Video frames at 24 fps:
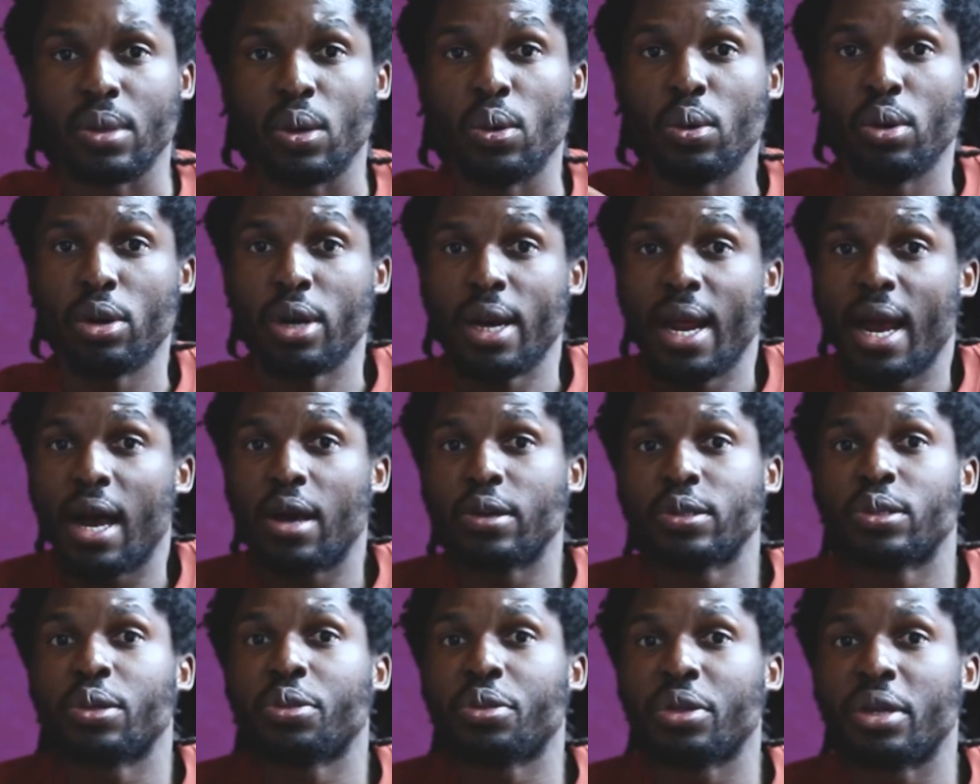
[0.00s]
or
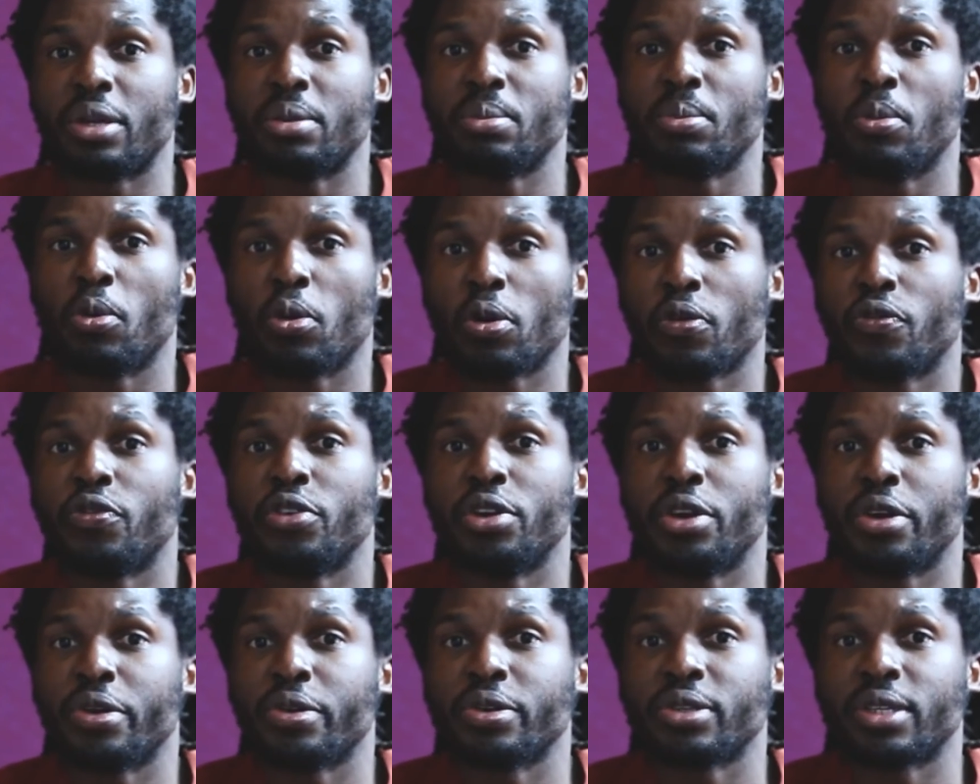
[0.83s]
housed within more
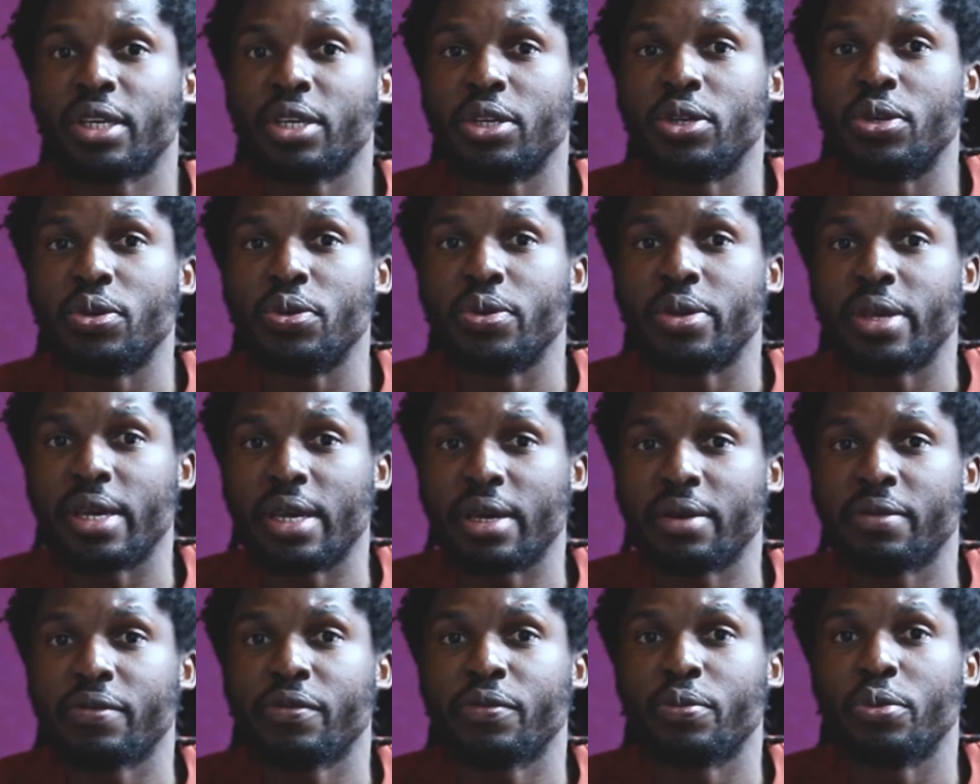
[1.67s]
videos that you
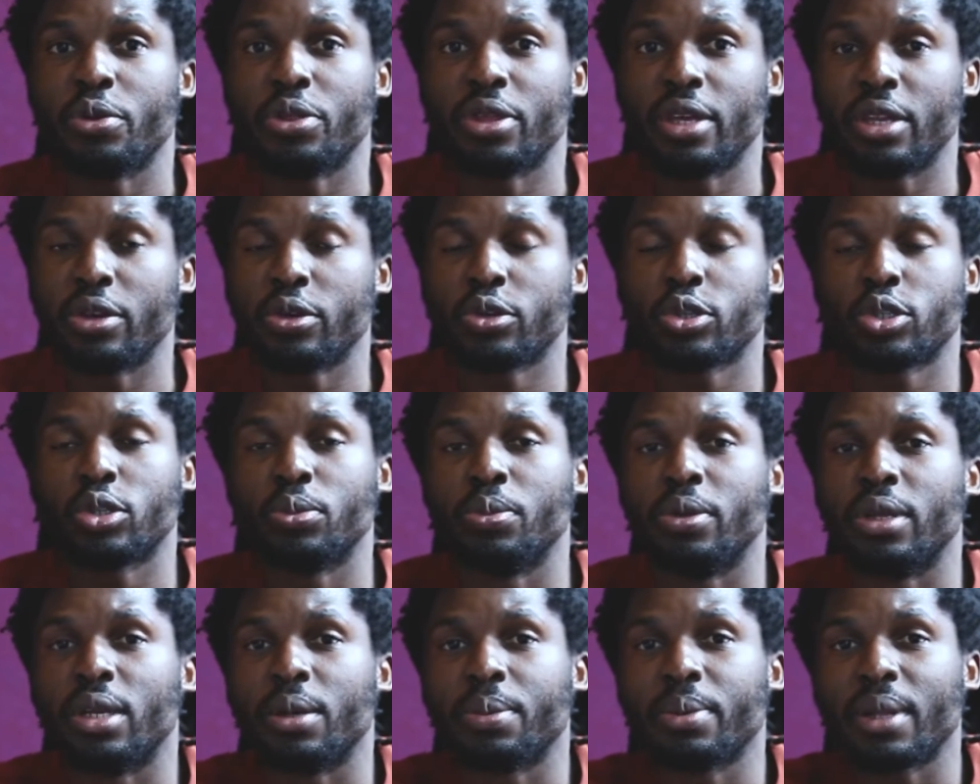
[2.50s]
give within your
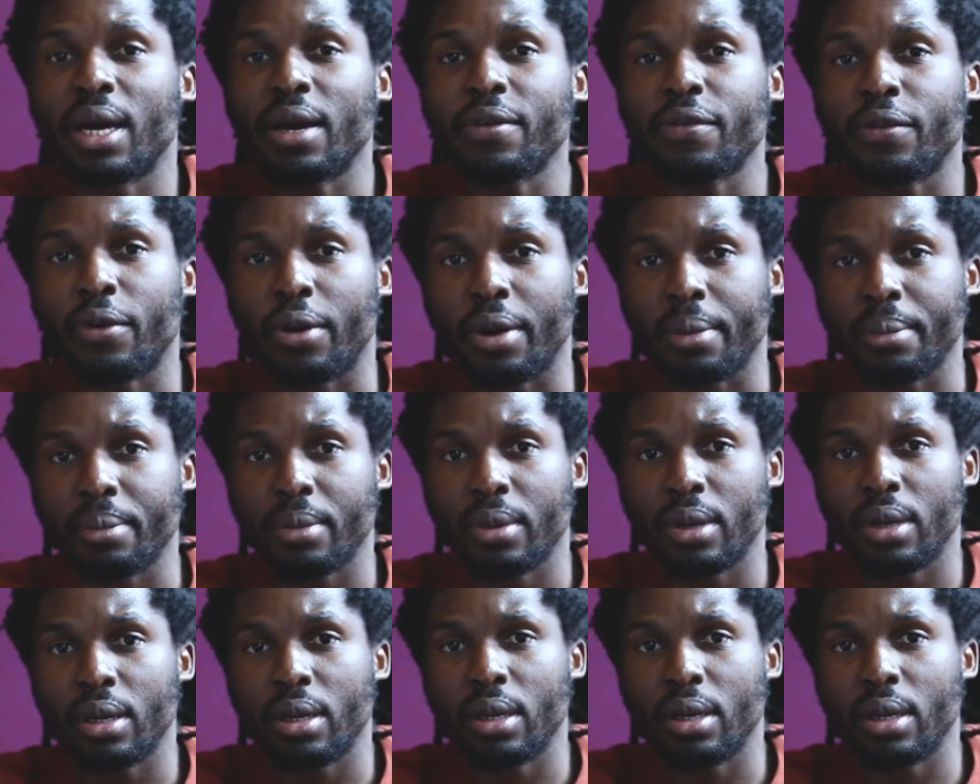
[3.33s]
social media platform.